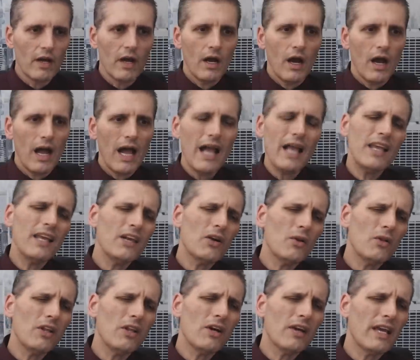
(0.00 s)
And, you know,
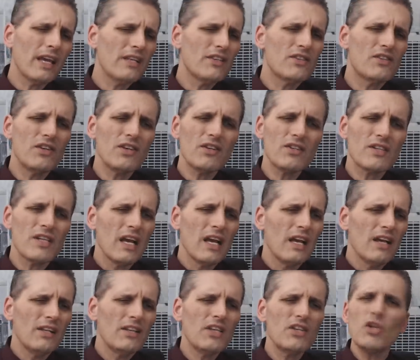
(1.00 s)
look, it's just,
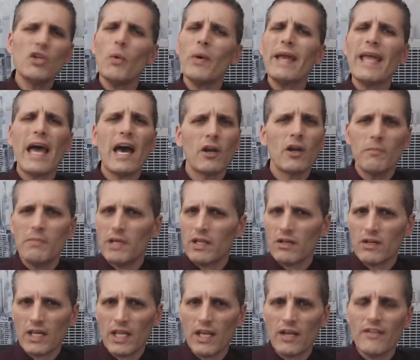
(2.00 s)
there's no accountability here.